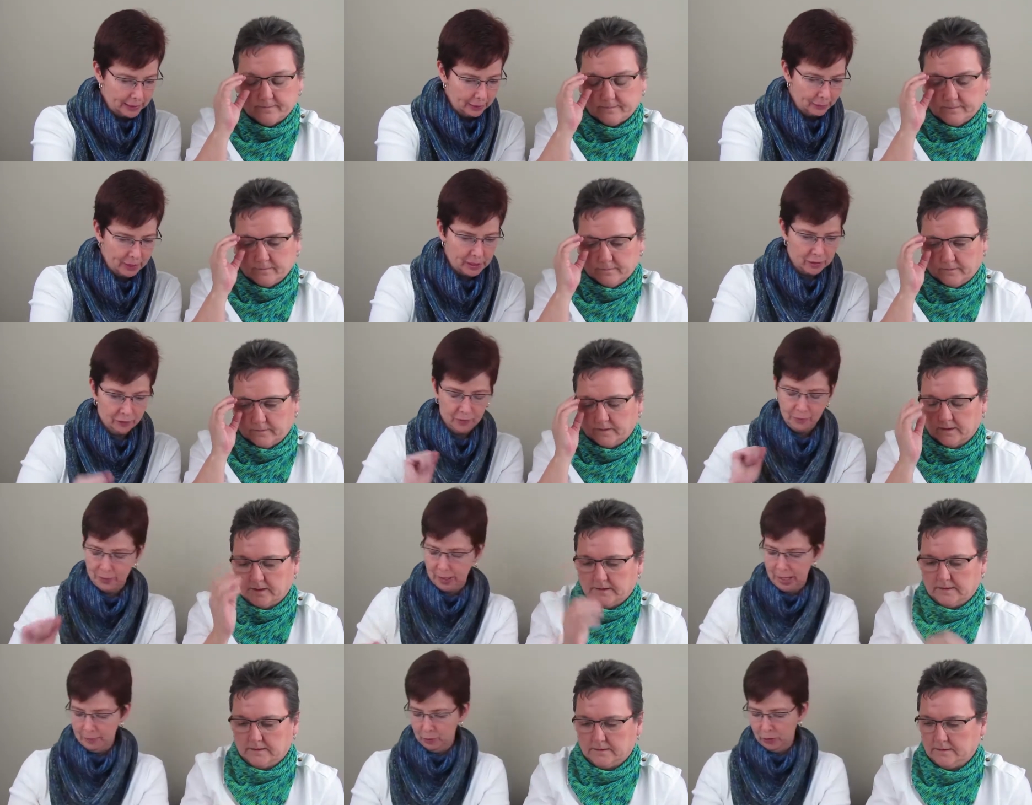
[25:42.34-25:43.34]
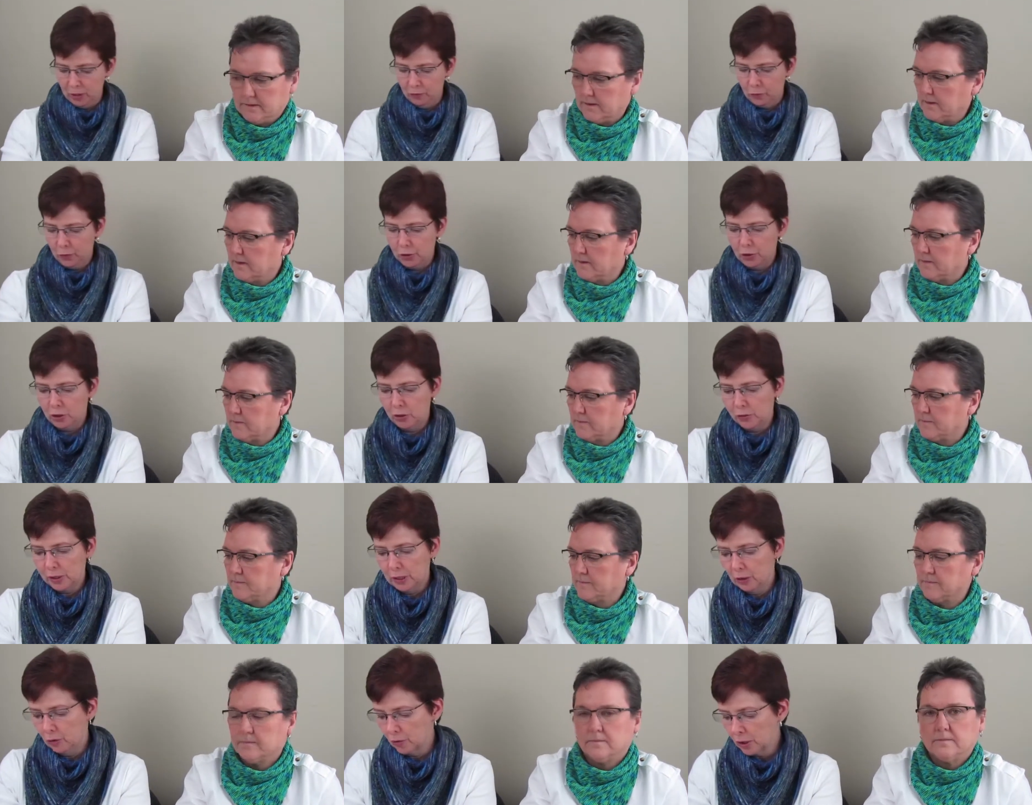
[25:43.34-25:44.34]
Speaker 1: a little bit different, but I'm looking forward to
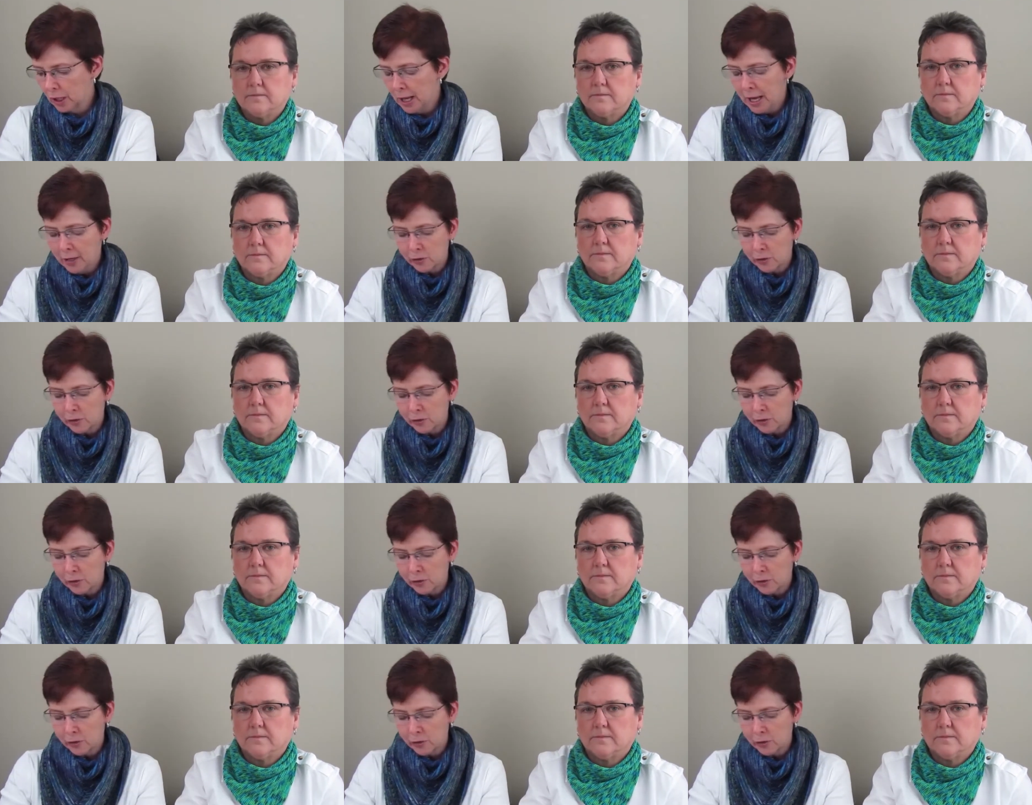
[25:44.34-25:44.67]
using those.